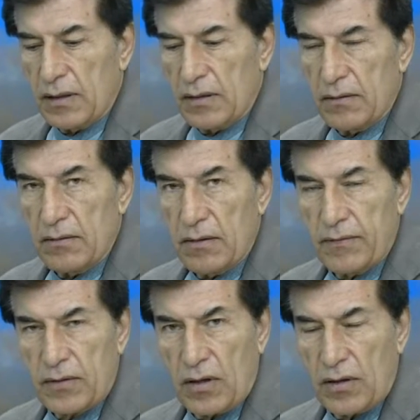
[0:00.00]
uh, of
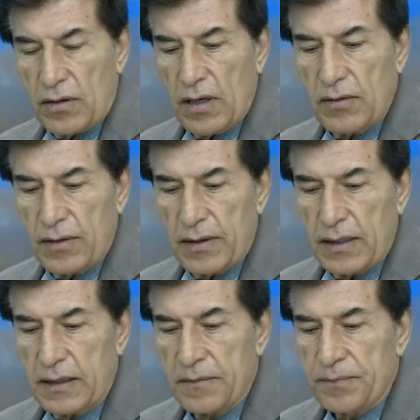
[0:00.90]
Colorado, I
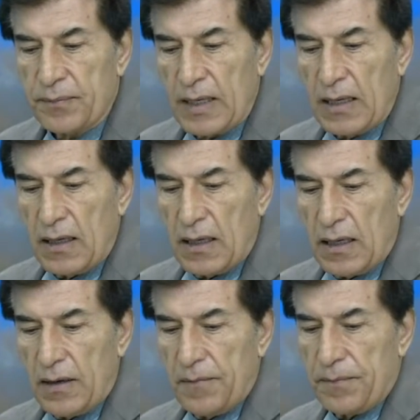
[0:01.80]
think,
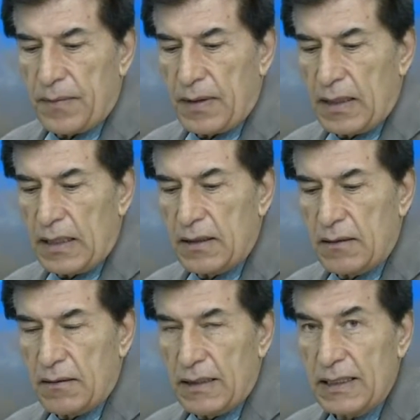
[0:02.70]
um,
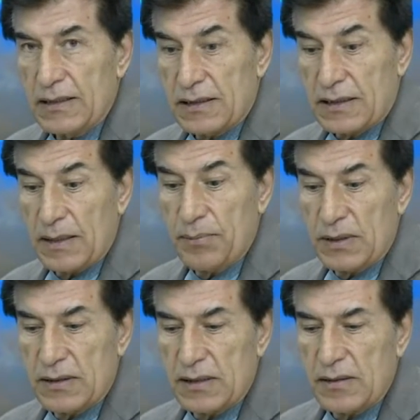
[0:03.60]
and his
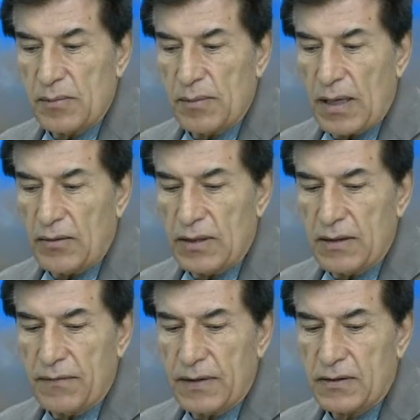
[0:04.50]
skepticism about the
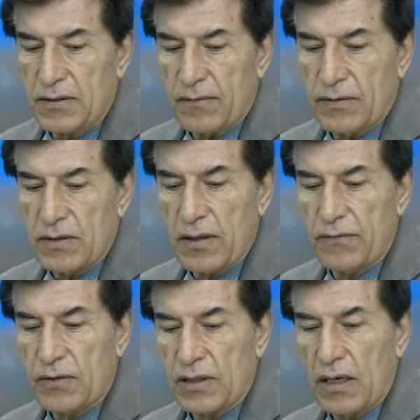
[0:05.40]
effect of
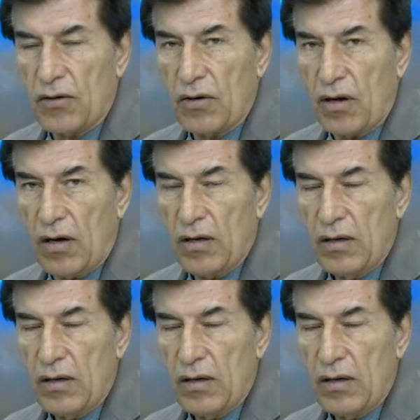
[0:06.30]
tougher gun law